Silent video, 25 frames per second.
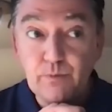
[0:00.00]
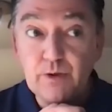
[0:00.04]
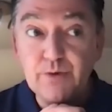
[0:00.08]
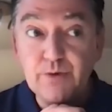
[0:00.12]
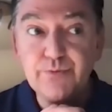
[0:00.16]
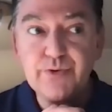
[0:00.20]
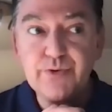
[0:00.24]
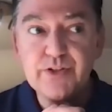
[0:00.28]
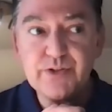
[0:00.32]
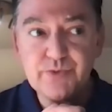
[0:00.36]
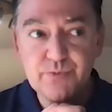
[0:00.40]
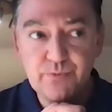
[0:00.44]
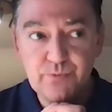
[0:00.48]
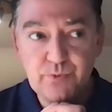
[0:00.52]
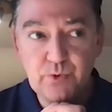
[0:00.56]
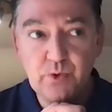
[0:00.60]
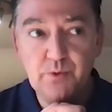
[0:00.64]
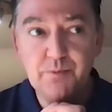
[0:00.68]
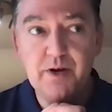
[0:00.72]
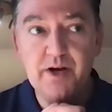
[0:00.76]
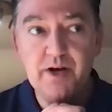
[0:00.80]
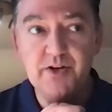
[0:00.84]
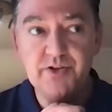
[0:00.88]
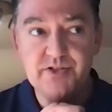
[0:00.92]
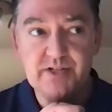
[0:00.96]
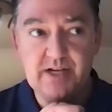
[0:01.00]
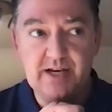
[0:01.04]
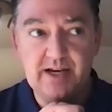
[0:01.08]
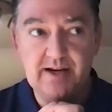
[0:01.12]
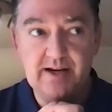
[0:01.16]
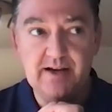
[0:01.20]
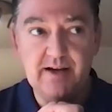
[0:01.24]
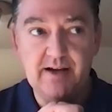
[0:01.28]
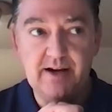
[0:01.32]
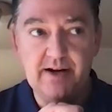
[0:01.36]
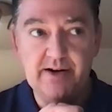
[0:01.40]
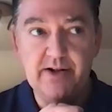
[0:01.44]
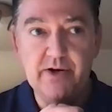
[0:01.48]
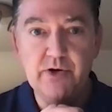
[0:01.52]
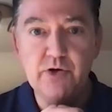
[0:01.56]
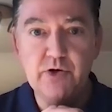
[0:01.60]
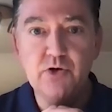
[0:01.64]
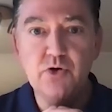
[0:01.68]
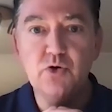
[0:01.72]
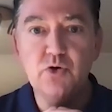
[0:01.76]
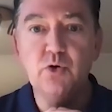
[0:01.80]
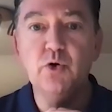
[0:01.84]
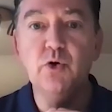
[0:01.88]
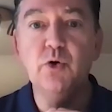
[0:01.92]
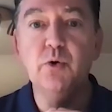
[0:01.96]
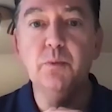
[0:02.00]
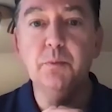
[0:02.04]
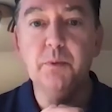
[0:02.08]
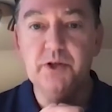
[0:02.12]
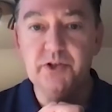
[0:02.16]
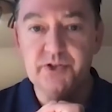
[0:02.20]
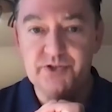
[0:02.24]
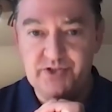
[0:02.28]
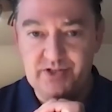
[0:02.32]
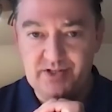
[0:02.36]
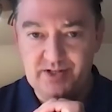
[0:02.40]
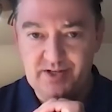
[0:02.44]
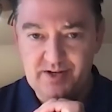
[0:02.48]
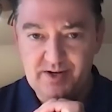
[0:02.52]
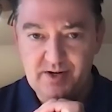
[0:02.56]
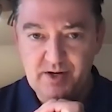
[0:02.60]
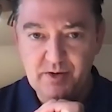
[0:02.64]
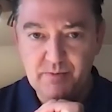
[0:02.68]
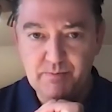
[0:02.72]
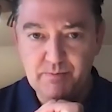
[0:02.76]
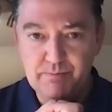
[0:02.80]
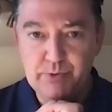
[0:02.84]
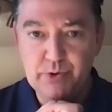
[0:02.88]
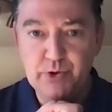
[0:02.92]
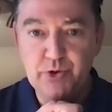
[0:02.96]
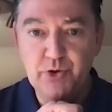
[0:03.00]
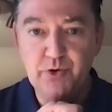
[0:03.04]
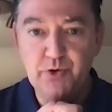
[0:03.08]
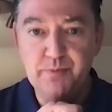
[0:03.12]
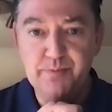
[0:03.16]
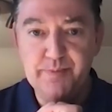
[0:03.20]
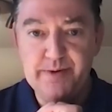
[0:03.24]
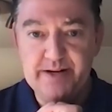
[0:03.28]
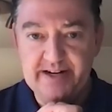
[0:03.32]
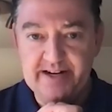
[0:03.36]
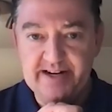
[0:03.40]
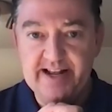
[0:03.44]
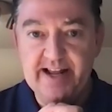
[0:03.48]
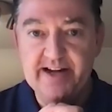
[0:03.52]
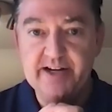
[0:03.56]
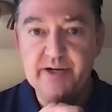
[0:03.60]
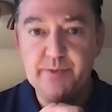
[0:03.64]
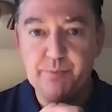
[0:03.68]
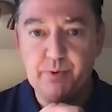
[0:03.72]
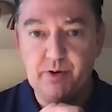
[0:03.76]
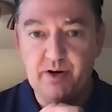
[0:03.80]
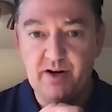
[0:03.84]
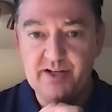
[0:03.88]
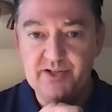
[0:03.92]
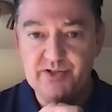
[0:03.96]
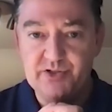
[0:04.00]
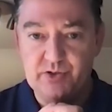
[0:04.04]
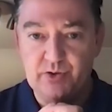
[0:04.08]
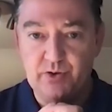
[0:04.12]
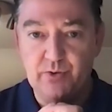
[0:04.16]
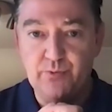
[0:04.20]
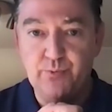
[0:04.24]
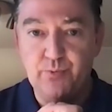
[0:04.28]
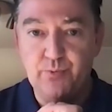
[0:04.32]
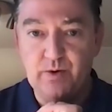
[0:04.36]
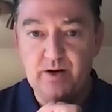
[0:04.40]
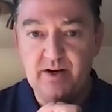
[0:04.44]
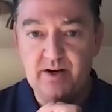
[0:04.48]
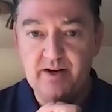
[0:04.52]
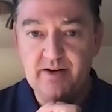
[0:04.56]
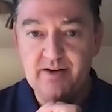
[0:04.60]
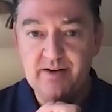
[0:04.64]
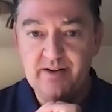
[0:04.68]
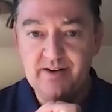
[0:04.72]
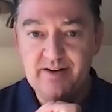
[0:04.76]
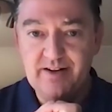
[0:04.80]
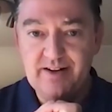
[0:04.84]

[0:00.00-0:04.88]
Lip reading: first and foremost, an enormous boom in enterprise software.